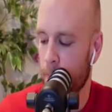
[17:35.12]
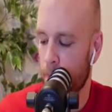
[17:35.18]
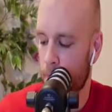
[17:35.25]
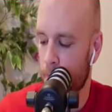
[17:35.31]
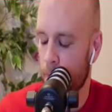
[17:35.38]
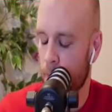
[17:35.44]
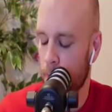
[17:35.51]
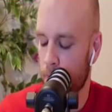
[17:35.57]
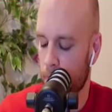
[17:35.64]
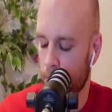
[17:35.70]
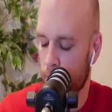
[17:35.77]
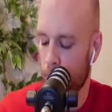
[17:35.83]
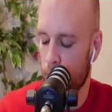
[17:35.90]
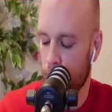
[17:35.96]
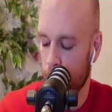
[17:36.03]

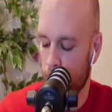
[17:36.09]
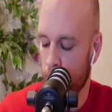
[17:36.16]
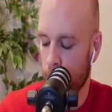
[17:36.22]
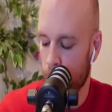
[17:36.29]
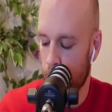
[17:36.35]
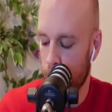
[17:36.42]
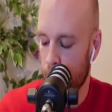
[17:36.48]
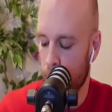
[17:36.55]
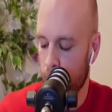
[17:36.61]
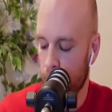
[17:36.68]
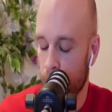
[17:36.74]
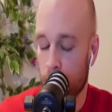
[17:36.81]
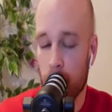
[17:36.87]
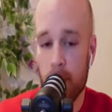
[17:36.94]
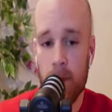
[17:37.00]

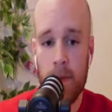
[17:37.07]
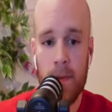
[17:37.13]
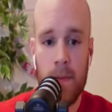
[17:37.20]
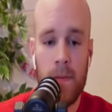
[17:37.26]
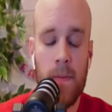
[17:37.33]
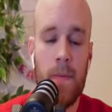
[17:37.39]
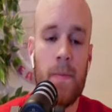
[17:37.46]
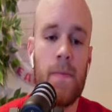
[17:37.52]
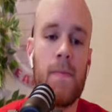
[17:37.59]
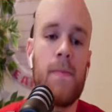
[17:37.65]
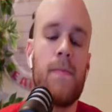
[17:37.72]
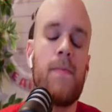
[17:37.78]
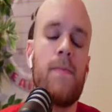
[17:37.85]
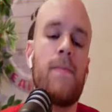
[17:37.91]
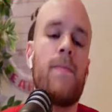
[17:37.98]

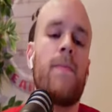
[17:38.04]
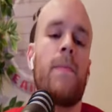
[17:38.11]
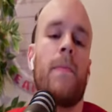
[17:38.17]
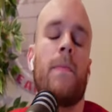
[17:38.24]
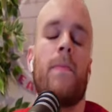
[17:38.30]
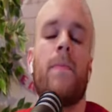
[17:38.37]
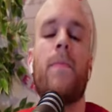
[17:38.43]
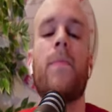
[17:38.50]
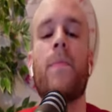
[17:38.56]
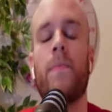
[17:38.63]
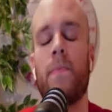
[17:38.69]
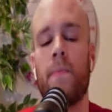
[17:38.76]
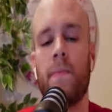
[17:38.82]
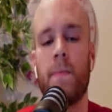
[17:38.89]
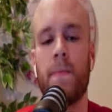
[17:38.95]

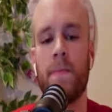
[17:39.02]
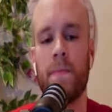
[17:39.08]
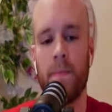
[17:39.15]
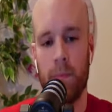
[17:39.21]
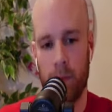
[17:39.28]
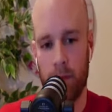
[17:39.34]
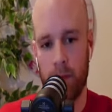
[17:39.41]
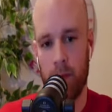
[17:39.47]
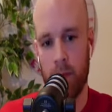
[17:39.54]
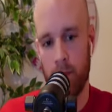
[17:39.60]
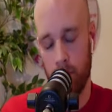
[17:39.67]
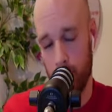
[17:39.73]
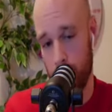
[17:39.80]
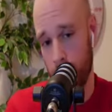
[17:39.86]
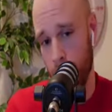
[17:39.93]

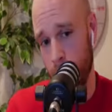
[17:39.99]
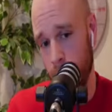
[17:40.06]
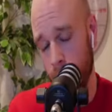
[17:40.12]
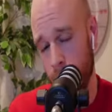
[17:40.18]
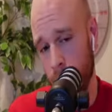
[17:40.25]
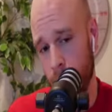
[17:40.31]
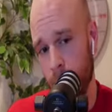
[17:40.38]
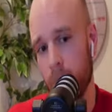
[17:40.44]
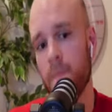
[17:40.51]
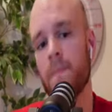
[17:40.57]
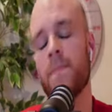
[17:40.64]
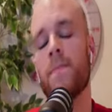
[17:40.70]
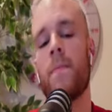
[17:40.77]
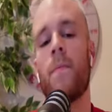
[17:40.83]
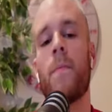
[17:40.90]

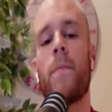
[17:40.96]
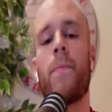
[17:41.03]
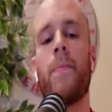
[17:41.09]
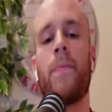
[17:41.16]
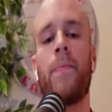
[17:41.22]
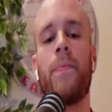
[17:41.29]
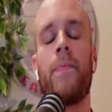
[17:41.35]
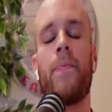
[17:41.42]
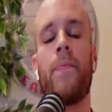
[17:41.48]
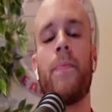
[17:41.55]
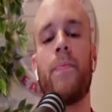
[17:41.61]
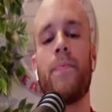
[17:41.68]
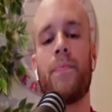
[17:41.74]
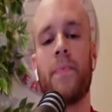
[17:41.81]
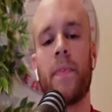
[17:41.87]

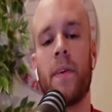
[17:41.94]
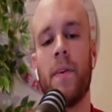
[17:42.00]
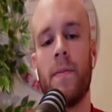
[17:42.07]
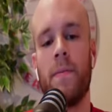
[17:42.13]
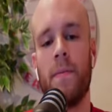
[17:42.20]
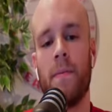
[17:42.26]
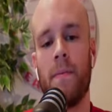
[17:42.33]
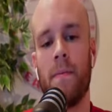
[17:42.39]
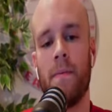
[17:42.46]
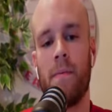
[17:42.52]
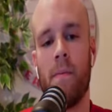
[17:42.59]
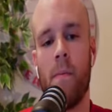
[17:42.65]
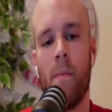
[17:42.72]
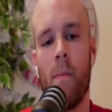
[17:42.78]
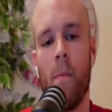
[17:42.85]

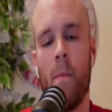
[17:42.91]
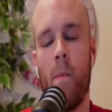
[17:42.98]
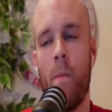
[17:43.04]
The person shown says nothing.